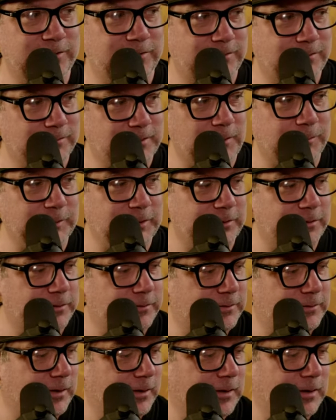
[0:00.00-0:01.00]
couple
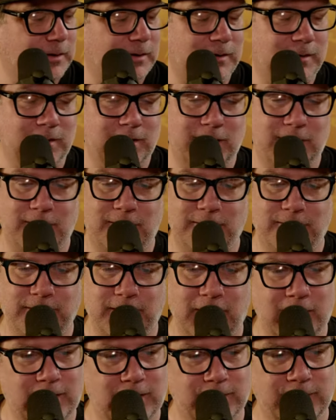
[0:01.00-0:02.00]
years.
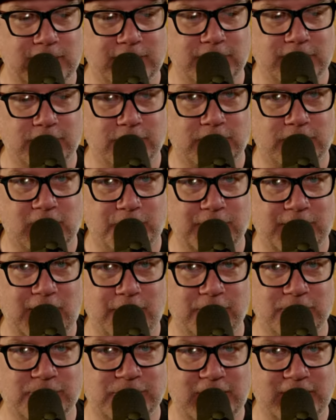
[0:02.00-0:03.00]
Yeah, and then you couple that
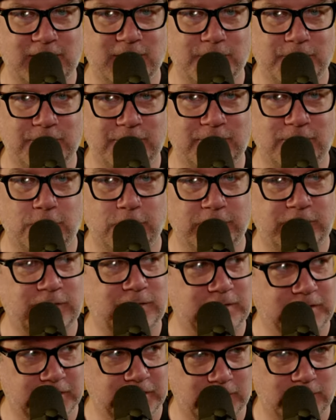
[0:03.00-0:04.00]
with Jacobs, who is
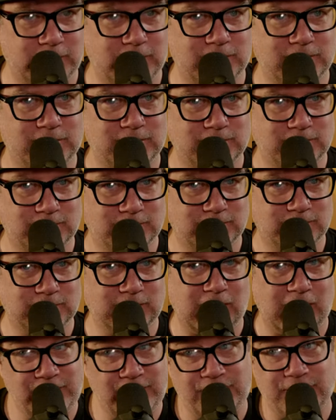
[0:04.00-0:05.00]
still,
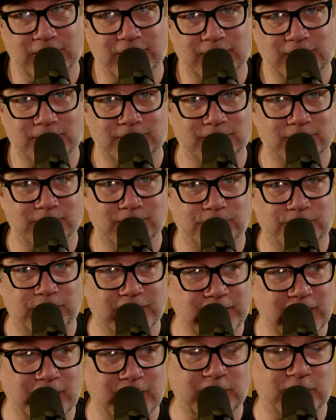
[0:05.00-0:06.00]
I think,
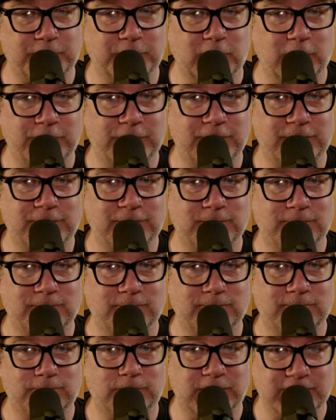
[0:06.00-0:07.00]
pretty damn explosive,
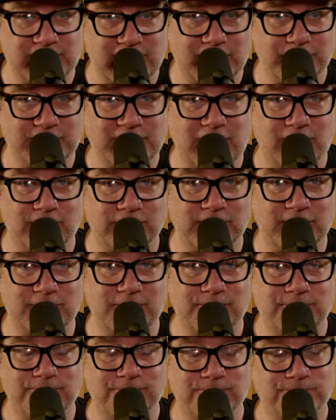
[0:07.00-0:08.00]
pretty damn talented.
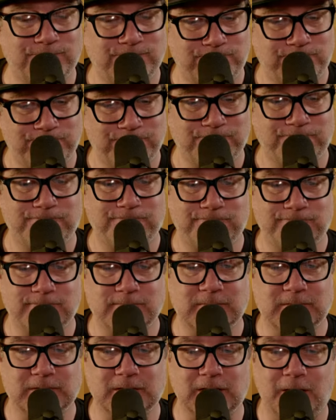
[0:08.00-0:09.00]

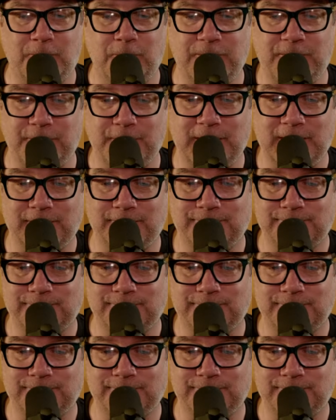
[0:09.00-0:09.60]
I'm with it, man.